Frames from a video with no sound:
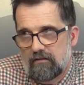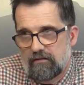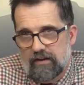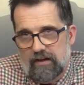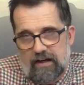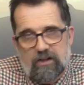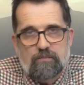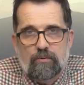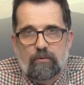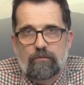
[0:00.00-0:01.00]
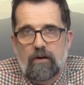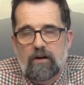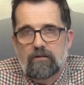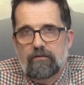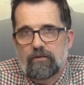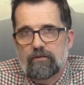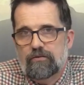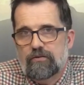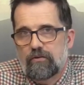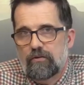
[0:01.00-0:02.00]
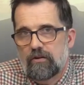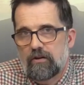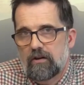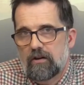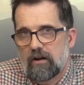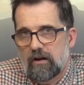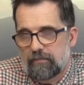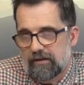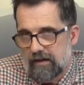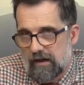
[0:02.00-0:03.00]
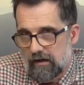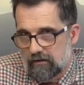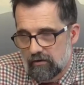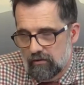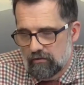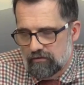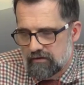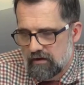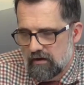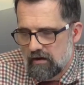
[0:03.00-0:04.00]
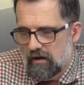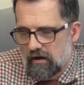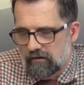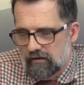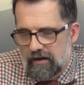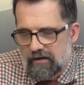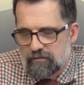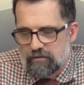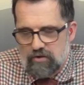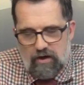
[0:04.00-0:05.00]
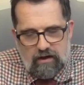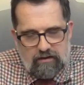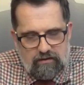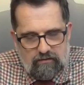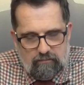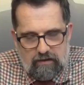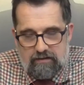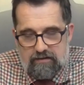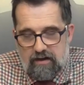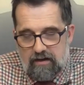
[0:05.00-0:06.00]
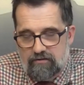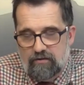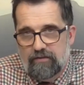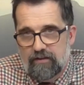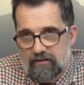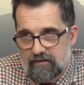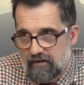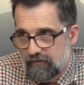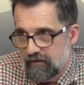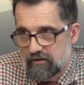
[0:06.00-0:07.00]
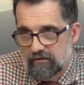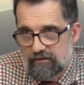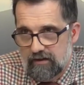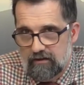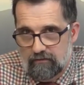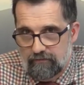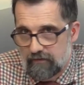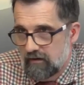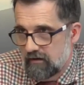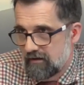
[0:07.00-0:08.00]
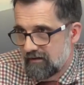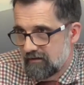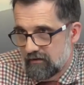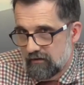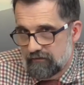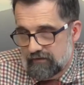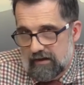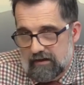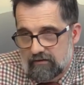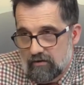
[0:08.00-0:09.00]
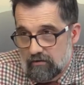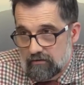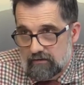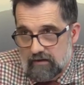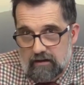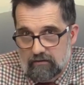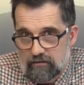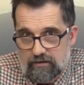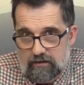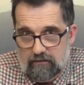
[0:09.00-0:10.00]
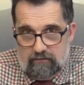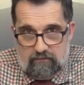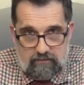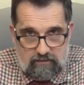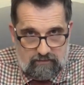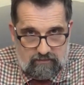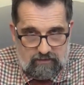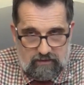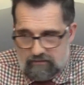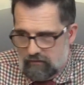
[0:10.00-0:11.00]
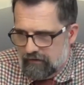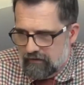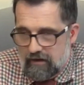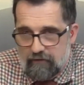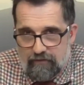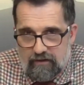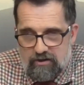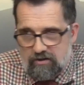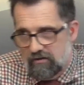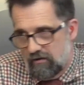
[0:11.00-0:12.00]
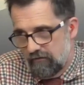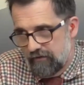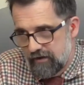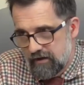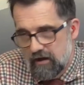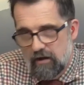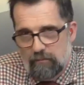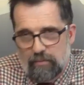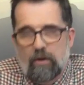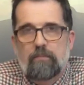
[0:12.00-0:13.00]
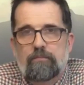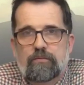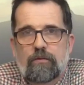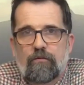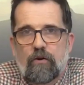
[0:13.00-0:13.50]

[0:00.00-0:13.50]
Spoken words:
the age profile of those who are being diagnosed, unless we try to make sense of the difficulty of diagnosing this disease, of the definition, of the problems with